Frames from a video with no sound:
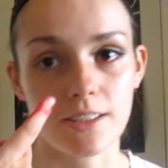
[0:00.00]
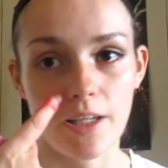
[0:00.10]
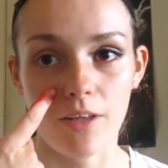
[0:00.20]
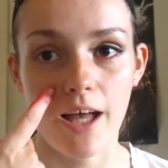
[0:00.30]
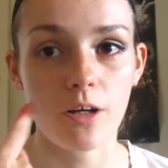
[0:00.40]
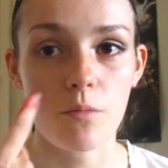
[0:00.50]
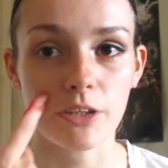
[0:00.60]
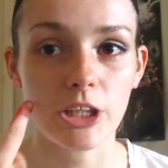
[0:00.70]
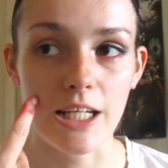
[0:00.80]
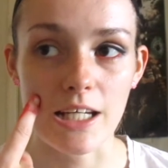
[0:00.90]
So like on
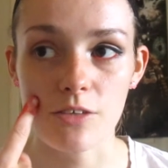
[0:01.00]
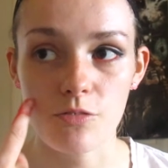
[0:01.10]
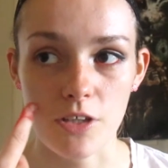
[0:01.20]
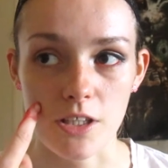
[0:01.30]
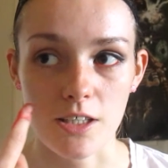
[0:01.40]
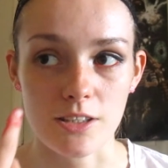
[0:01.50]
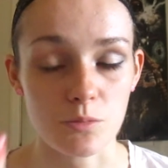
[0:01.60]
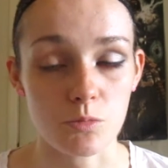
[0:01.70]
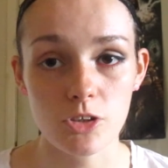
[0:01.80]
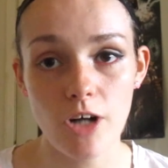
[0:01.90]
my cheek for
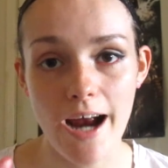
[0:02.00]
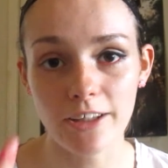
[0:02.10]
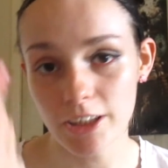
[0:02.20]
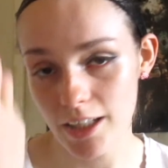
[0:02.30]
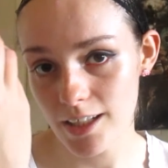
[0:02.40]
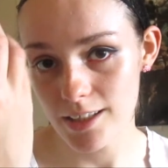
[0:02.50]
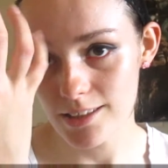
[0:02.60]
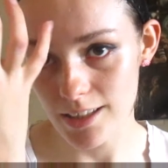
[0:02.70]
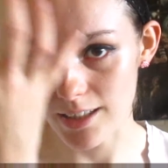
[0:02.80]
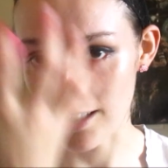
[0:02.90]
some
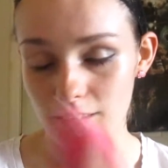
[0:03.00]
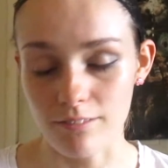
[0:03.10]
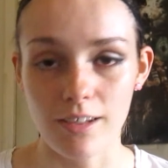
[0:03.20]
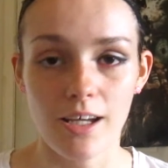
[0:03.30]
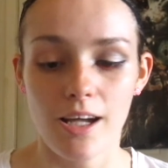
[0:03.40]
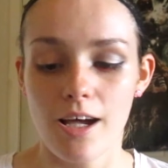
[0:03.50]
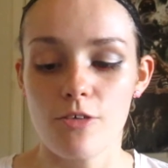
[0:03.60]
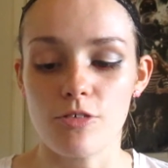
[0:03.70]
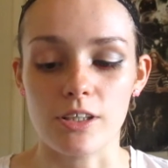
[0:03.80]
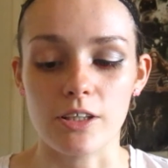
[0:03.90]
scratches, and then
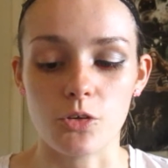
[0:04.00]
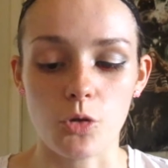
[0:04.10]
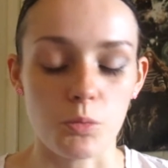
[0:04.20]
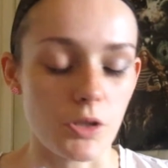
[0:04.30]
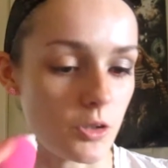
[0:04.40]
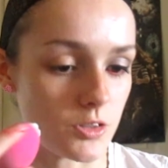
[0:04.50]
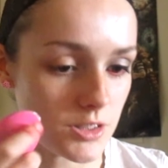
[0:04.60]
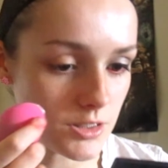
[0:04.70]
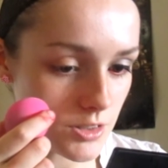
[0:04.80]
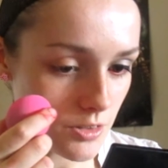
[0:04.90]
for a little couple of
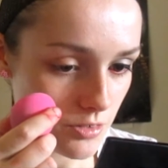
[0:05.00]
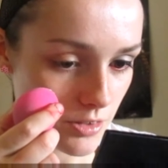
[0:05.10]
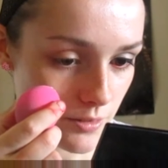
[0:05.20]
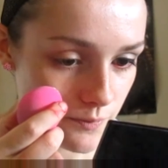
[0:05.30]
cuts and stuff.